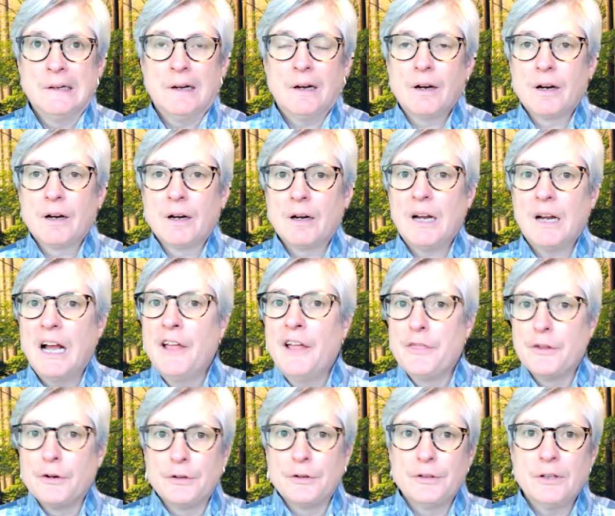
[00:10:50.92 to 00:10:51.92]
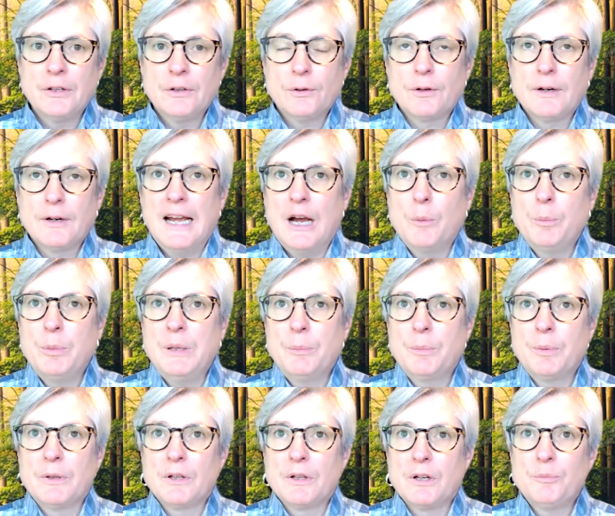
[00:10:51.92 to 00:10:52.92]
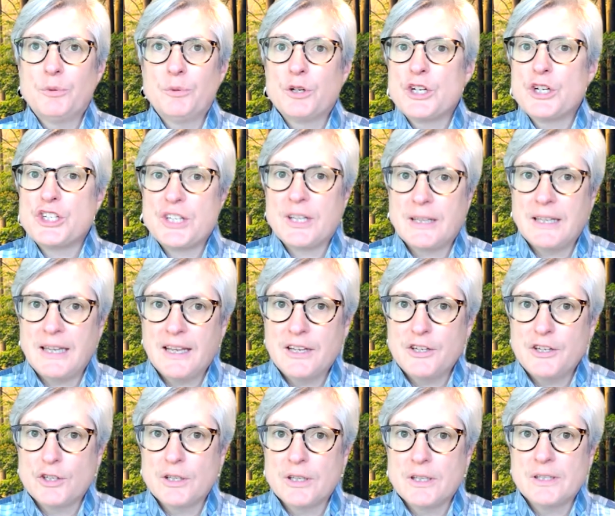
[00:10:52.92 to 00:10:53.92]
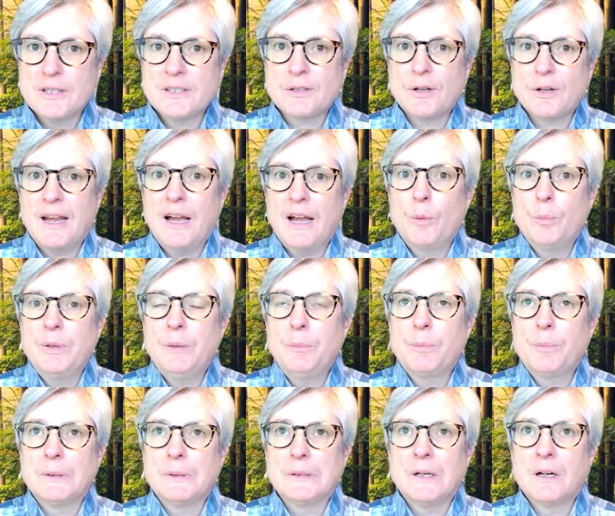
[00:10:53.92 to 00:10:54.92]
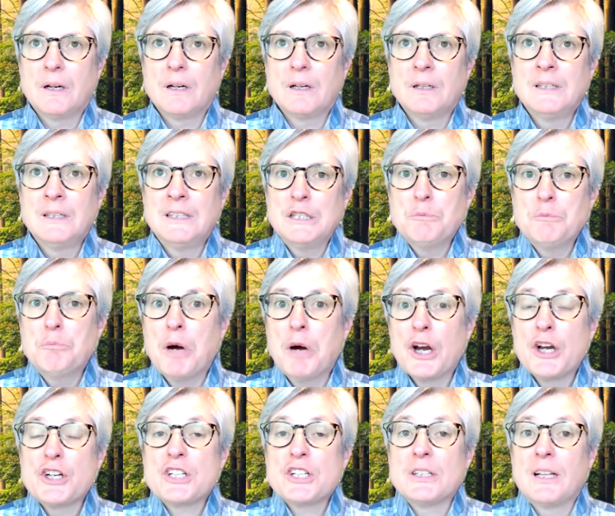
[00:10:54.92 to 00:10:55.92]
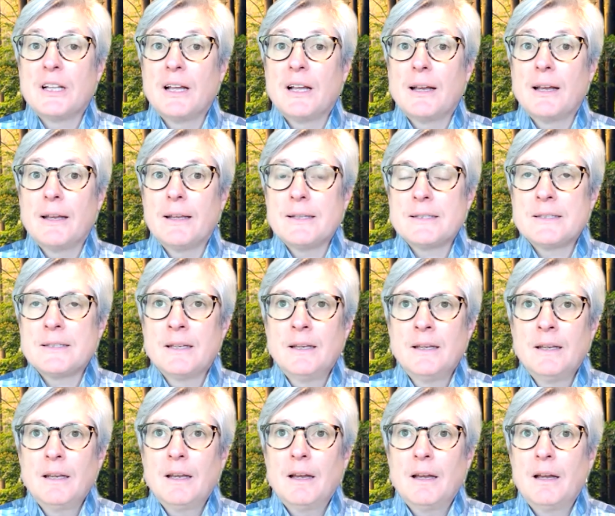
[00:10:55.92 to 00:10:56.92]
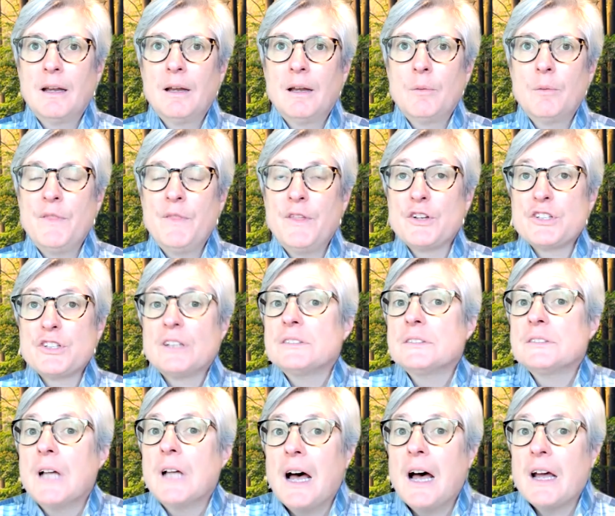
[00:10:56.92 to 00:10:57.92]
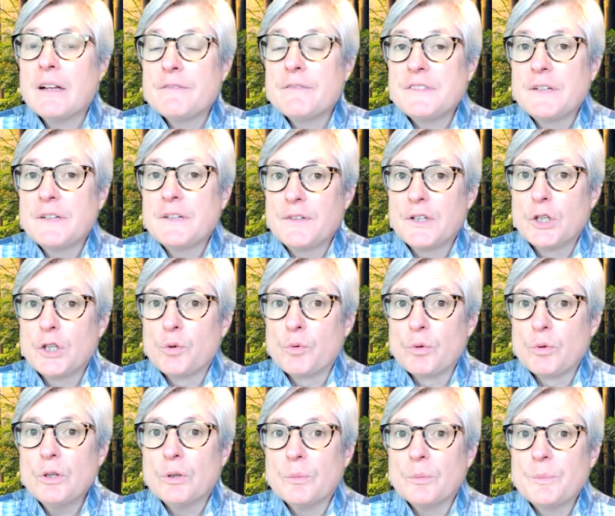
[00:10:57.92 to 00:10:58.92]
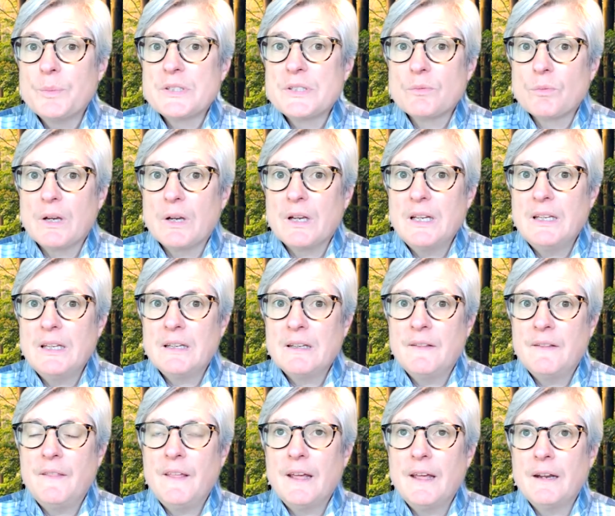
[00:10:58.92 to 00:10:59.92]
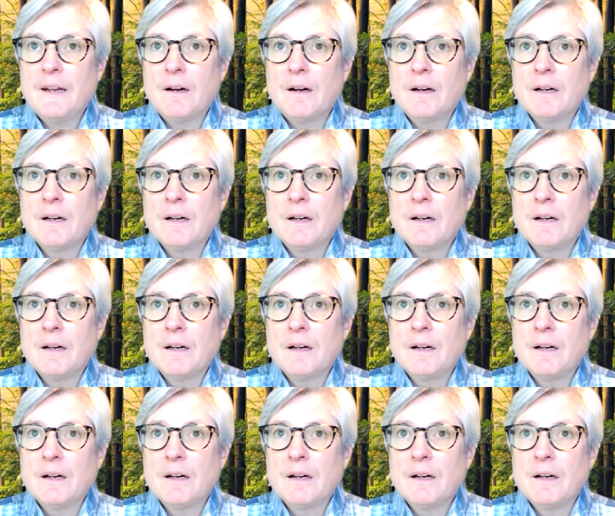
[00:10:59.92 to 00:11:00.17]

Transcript: are othered, or how people are pushed to the edges, or how people are marginalized, there's a lot of different groups, right, that